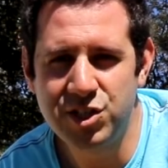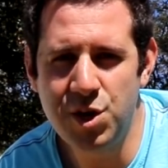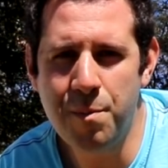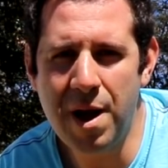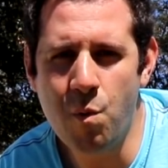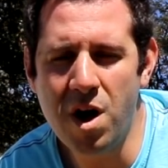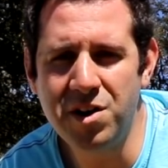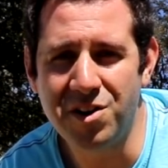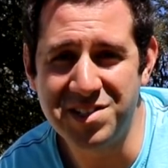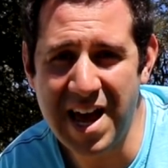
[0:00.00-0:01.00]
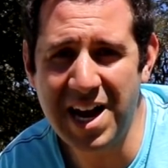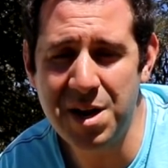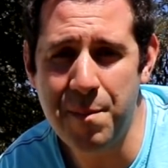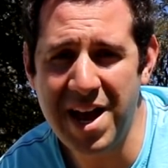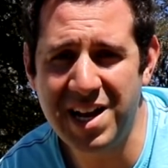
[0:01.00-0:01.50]
So you might wonder, is that
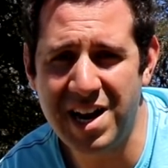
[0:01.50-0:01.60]
gonna make